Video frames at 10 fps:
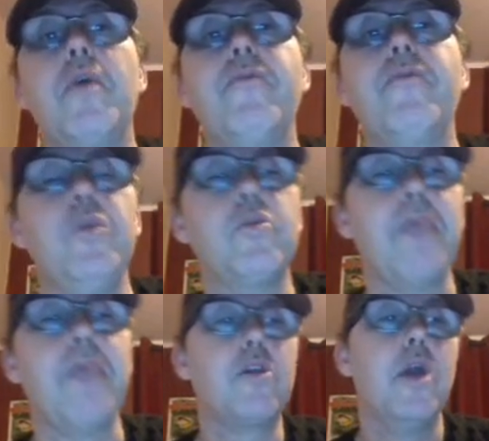is coming from
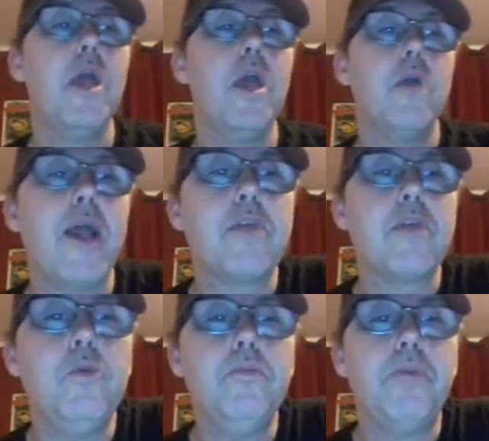Newsmax.
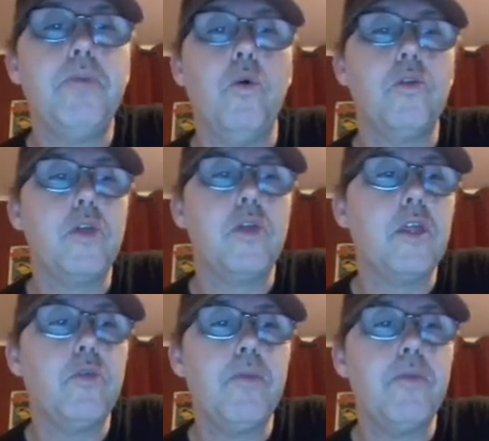Rasmussen poll,
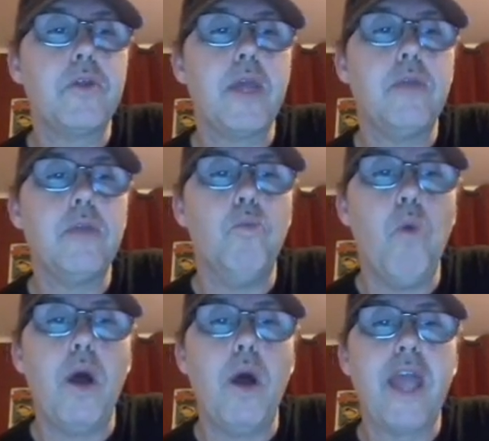63%
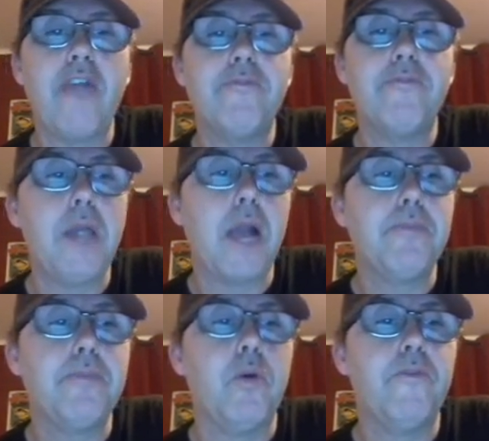want
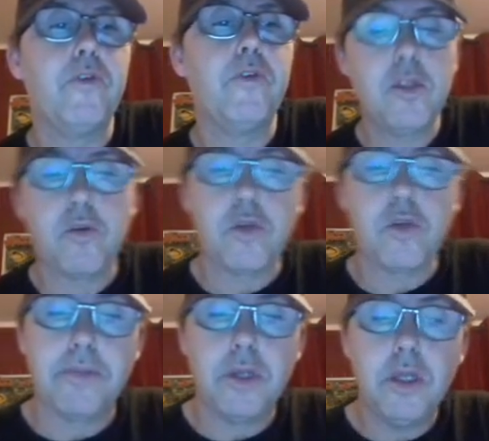FBI probe for
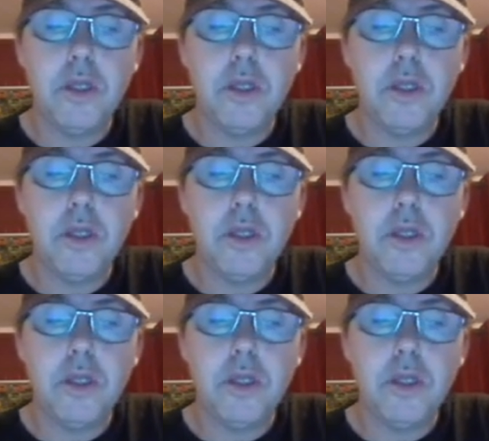censorship.